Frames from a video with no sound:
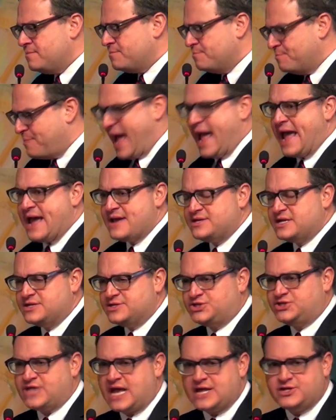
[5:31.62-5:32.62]
banned
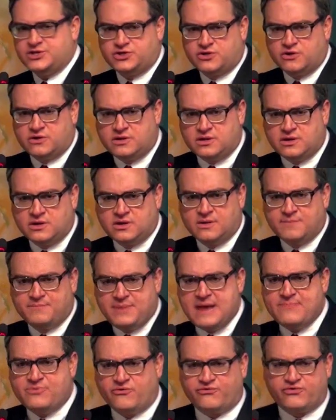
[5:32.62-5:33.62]
and censored
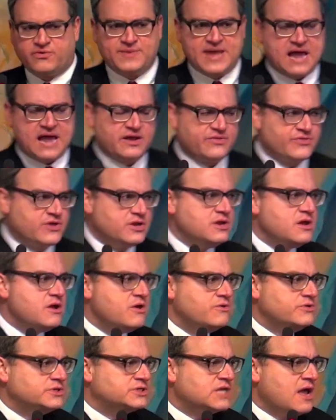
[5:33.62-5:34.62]
people from getting the
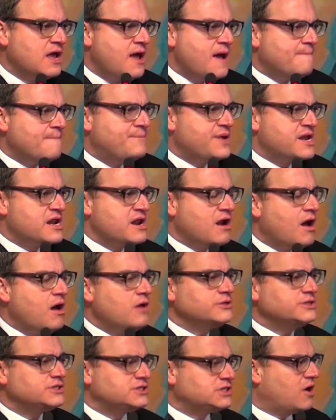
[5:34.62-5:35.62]
news, but it
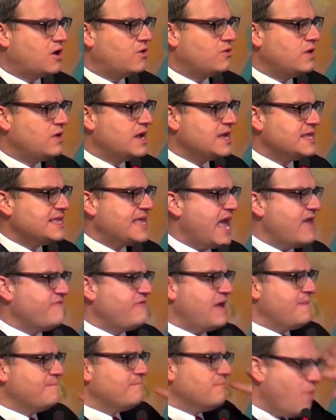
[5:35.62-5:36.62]
also gave
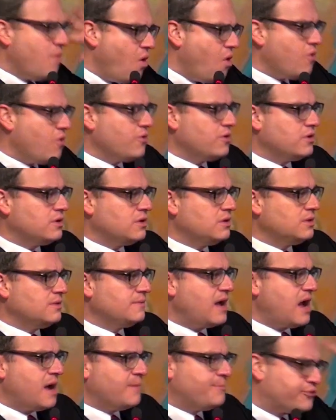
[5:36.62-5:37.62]
a
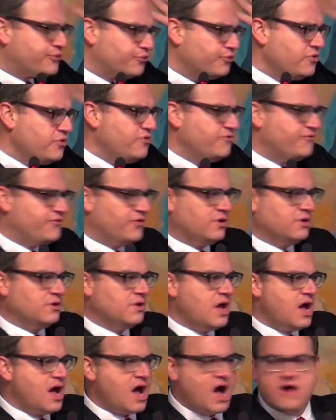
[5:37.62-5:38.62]
moral
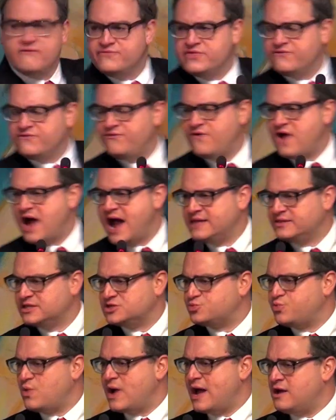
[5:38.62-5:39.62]
approval of the
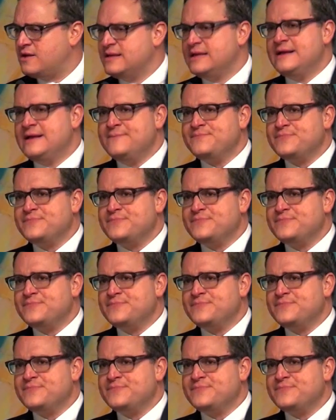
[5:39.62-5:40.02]
violence. Well,